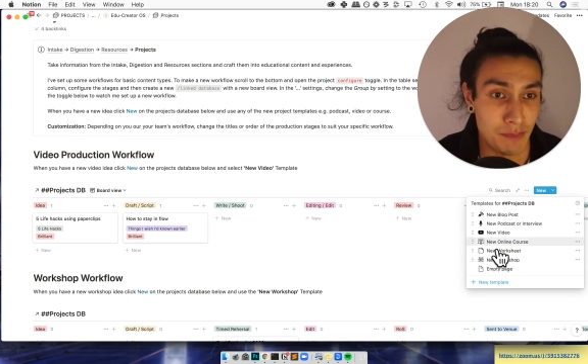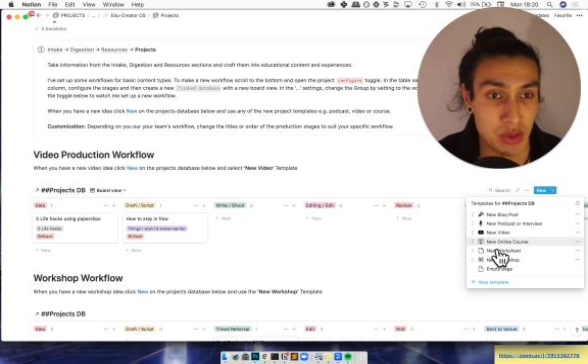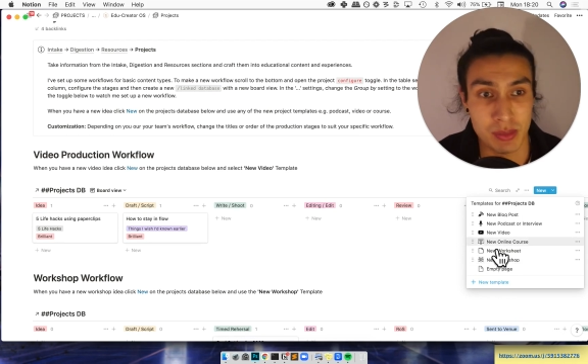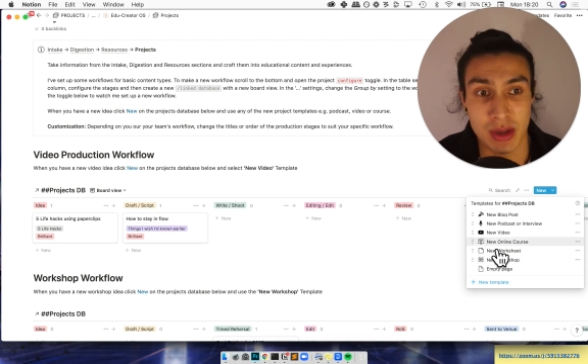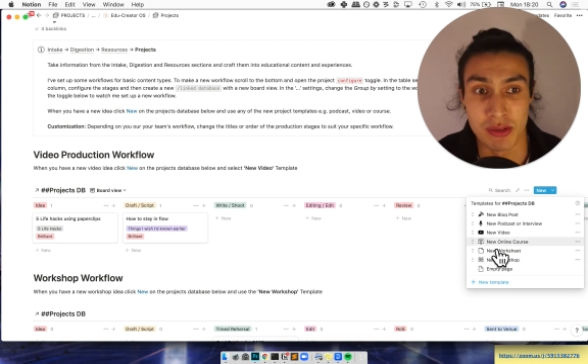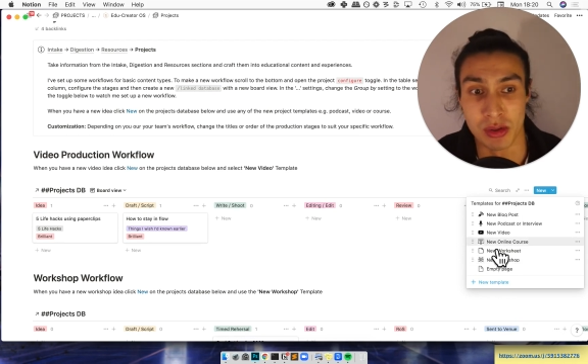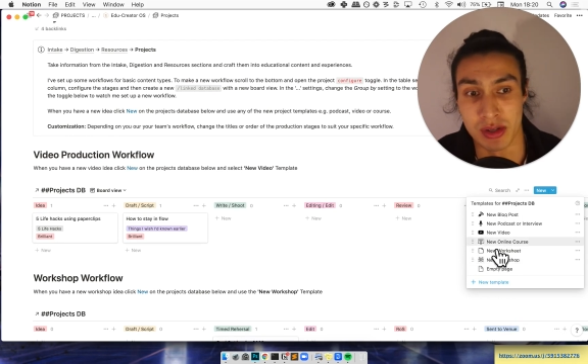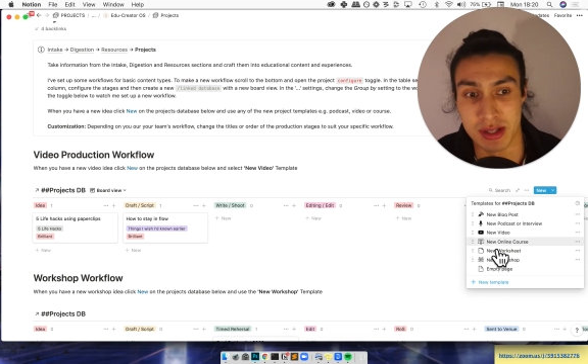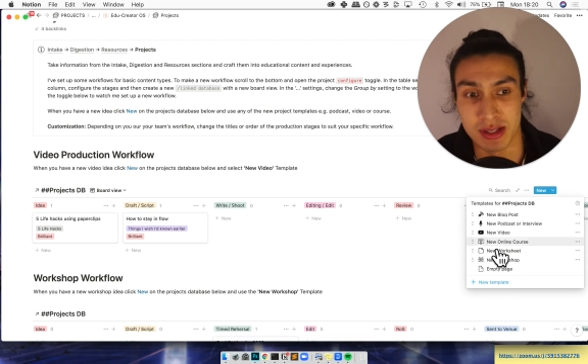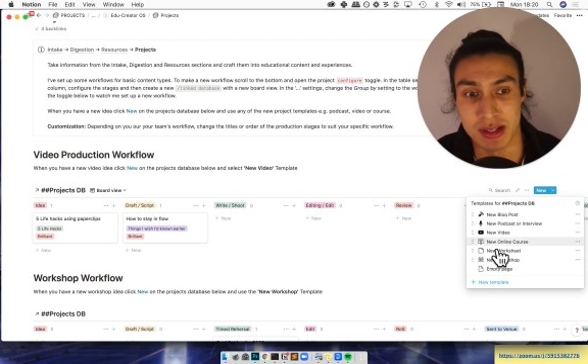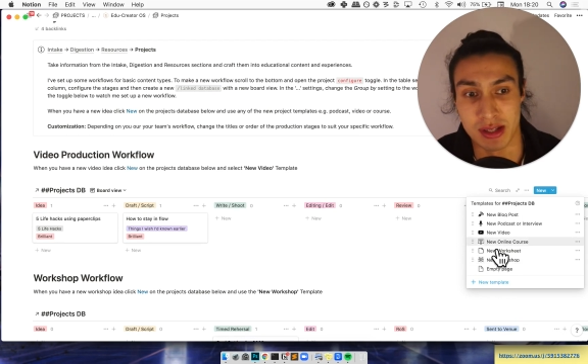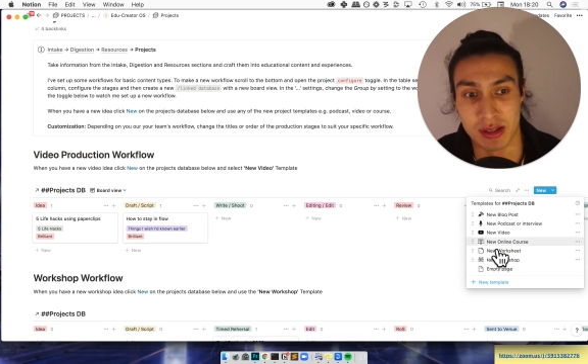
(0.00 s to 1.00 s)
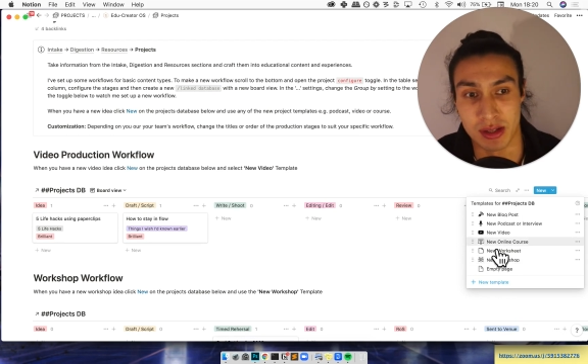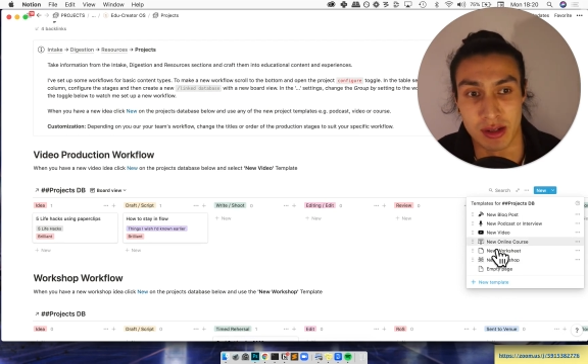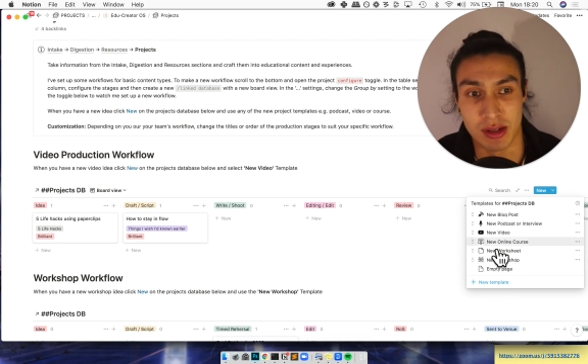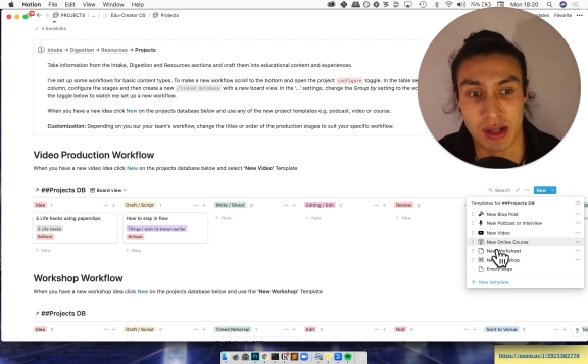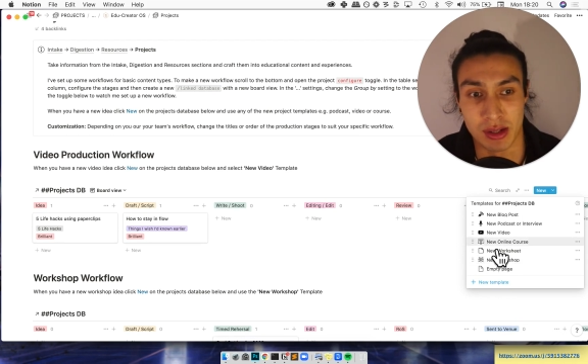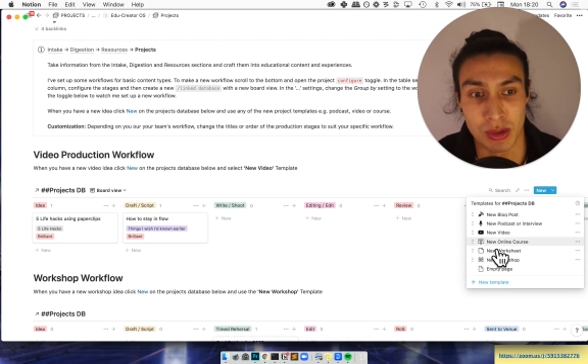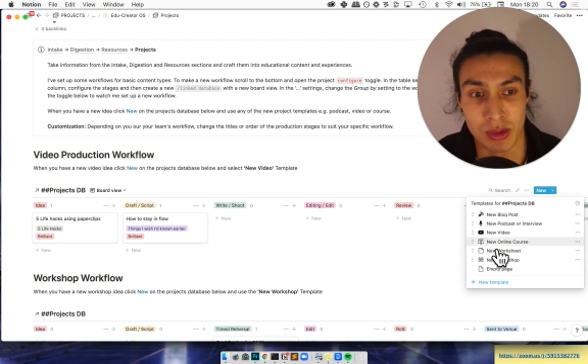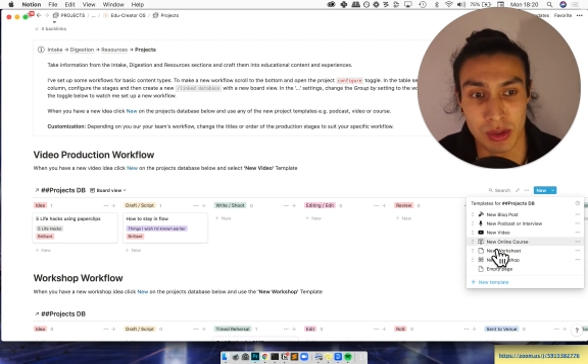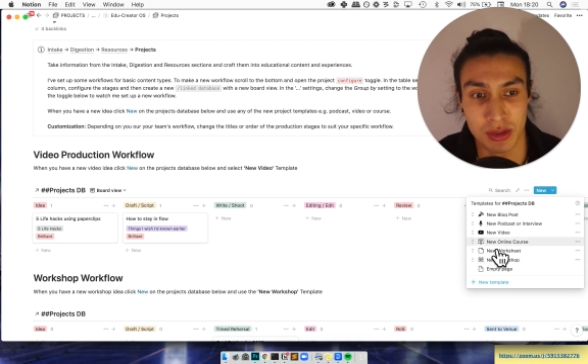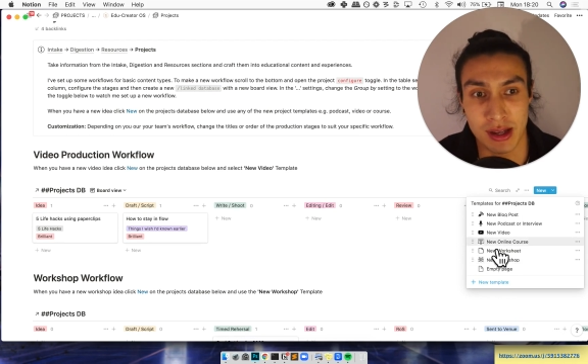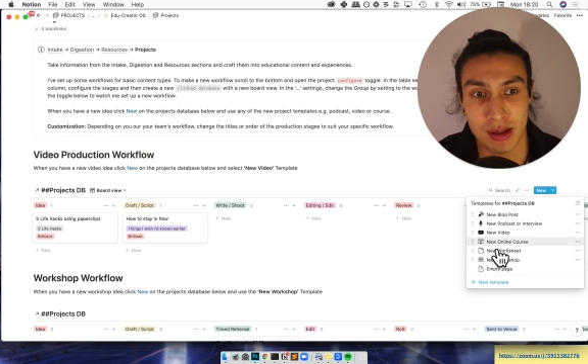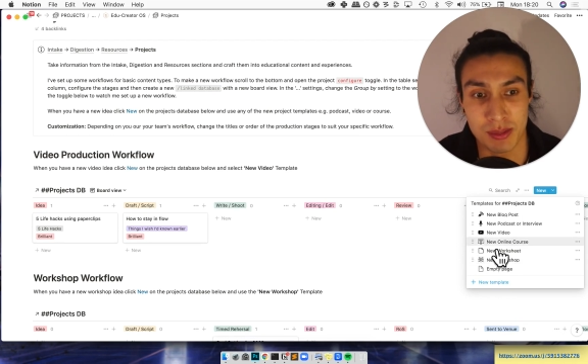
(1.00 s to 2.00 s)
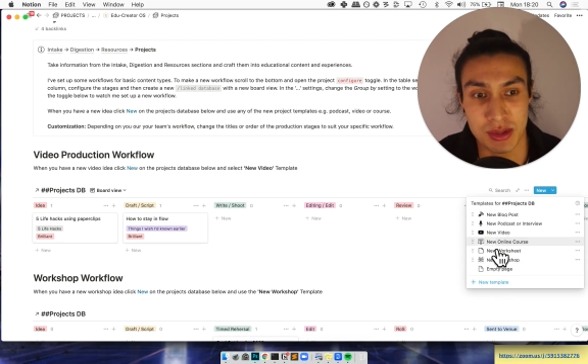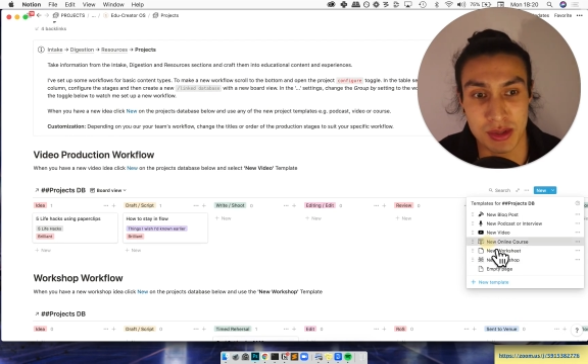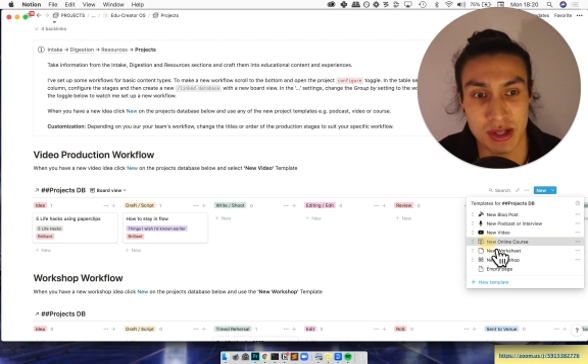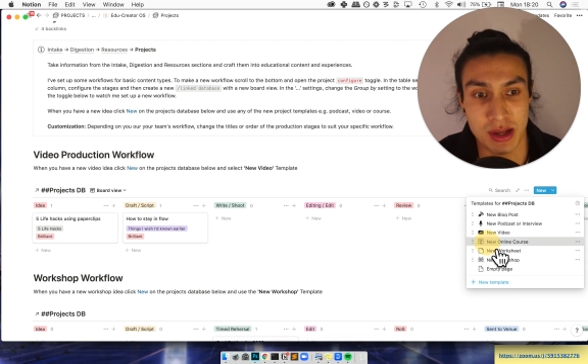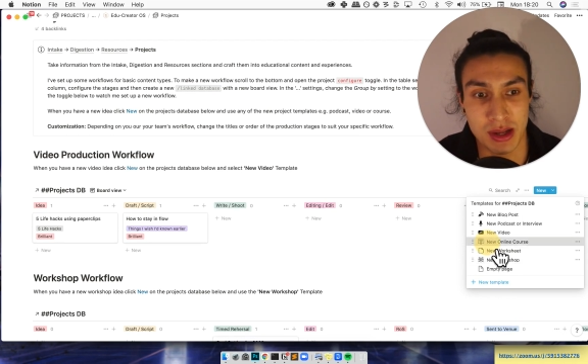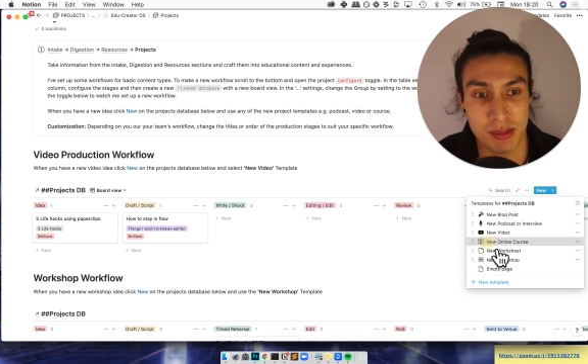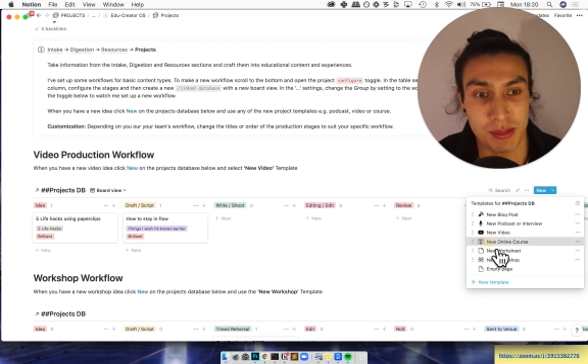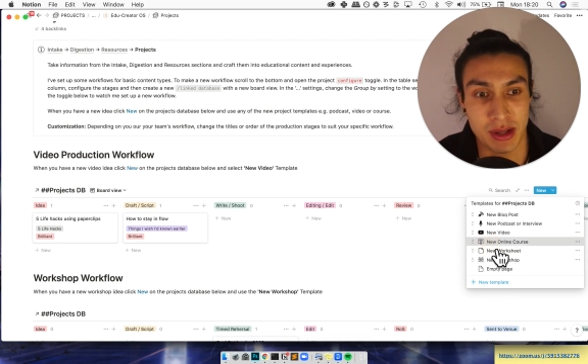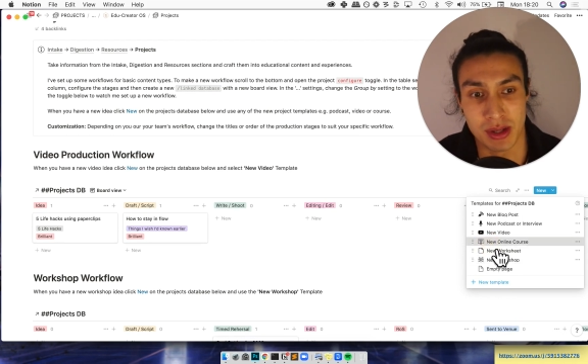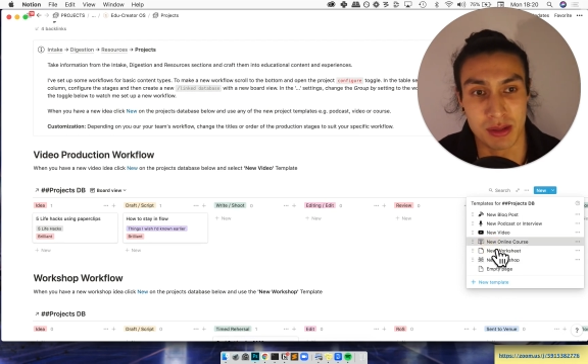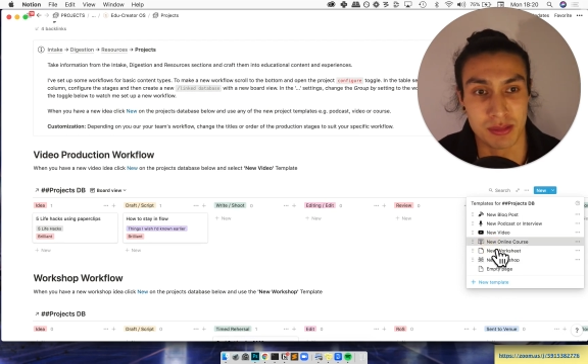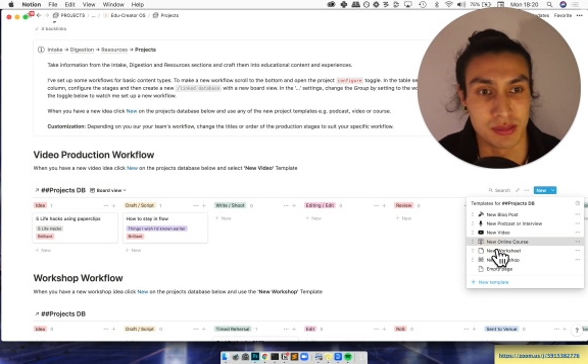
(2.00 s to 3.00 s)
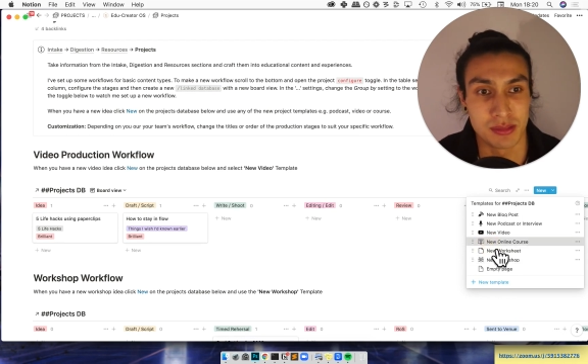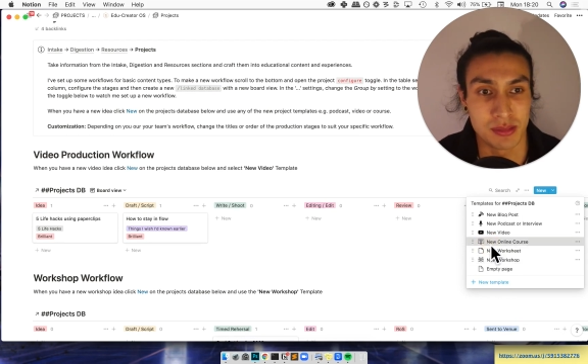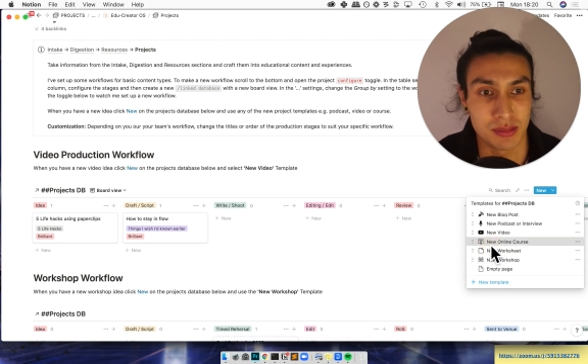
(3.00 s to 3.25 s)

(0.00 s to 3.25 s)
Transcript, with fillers: You may have already seen the online course template, but we're going